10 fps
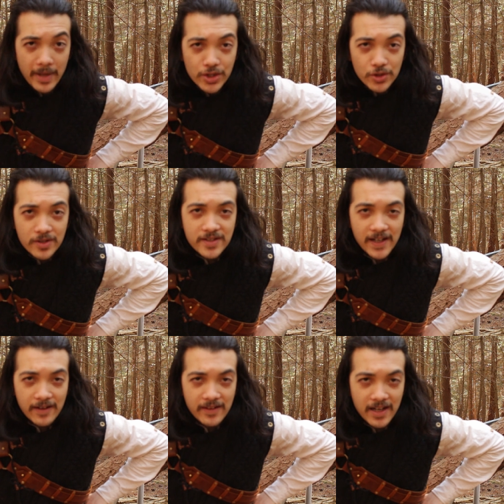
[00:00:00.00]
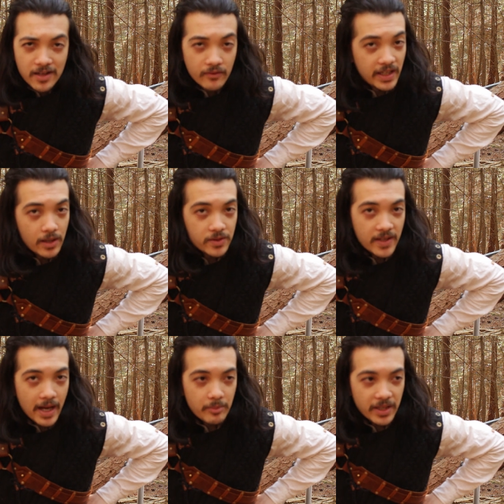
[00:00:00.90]
Make sure to stay to the end of the video
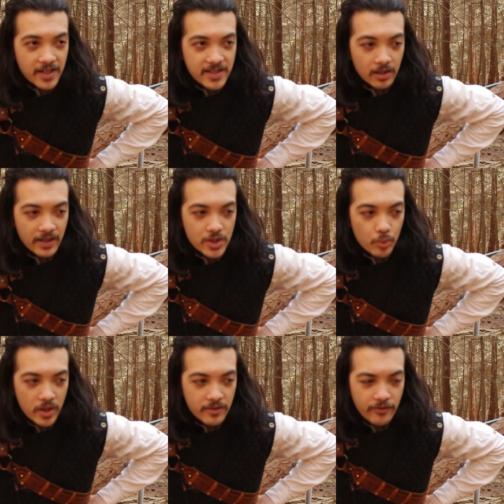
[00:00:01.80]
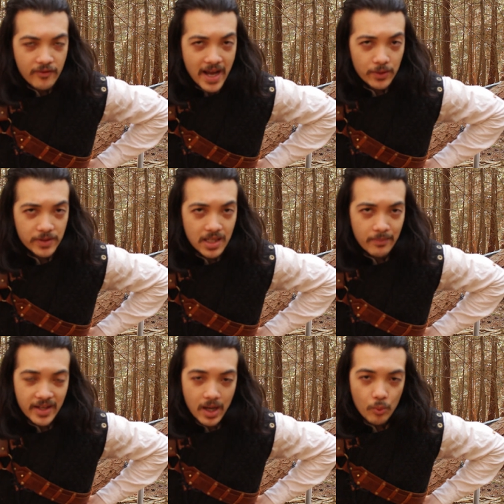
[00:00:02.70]
today because there is one final
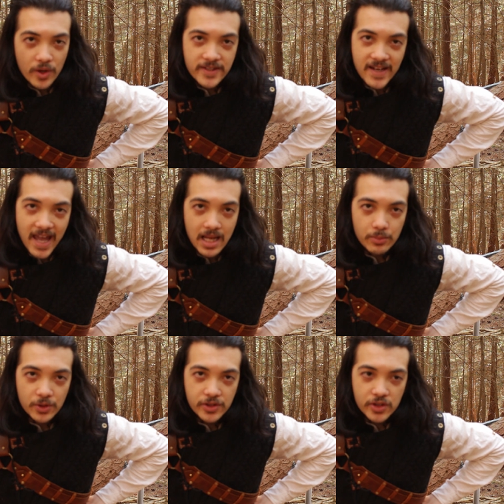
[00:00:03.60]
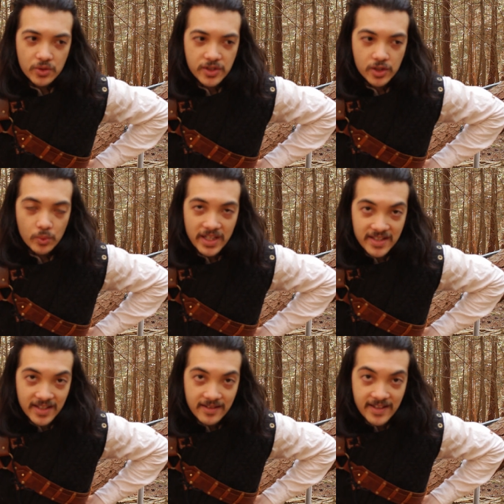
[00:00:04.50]
tip that I wasn't able to
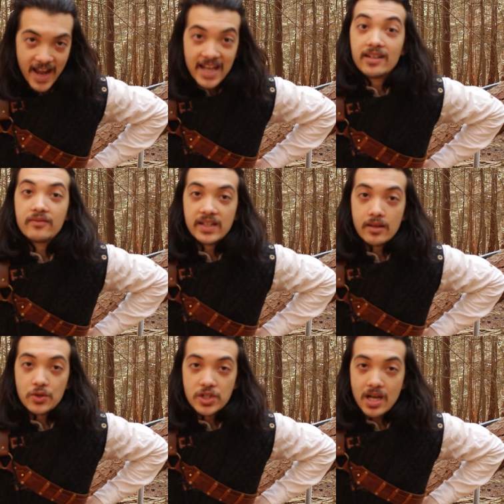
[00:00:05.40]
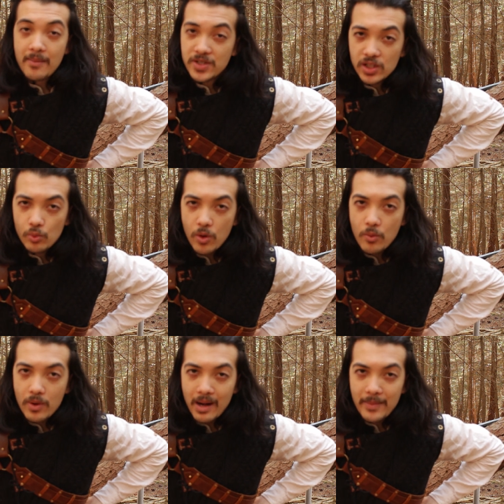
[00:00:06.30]
squeeze into any of the other steps, and you won't
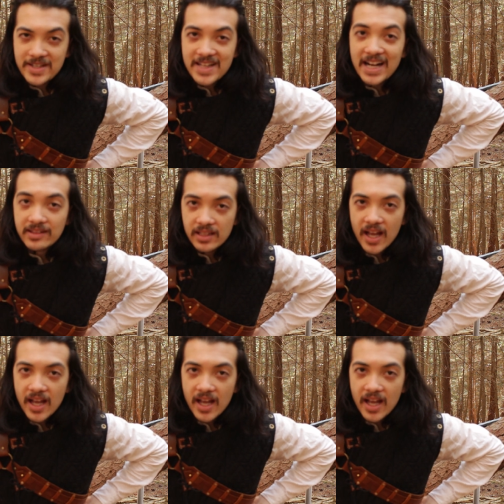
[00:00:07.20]
want to miss that at the